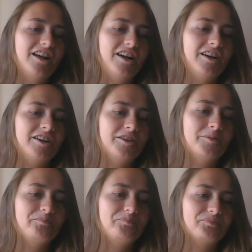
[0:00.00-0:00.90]

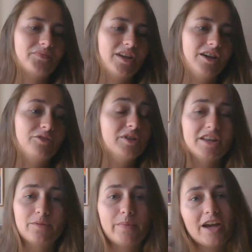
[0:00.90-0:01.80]
Um, I really
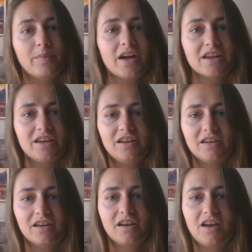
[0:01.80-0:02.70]
like
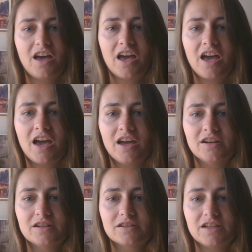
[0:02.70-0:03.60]
backpacking
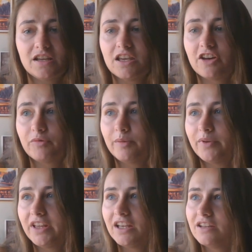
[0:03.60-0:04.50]
and taking care of my
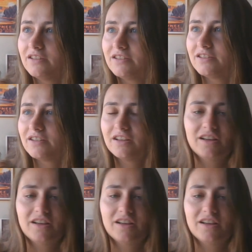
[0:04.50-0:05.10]
plants